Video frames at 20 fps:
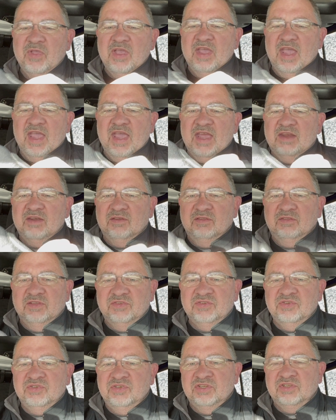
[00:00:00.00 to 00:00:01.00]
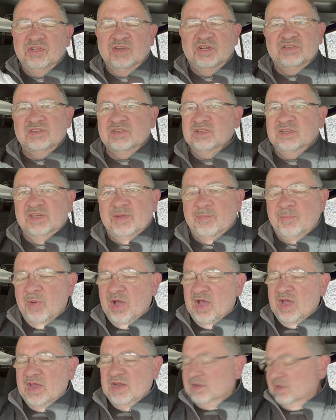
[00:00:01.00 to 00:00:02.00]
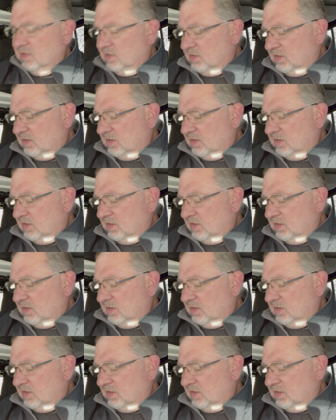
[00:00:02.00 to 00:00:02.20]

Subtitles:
And this is just going to slip on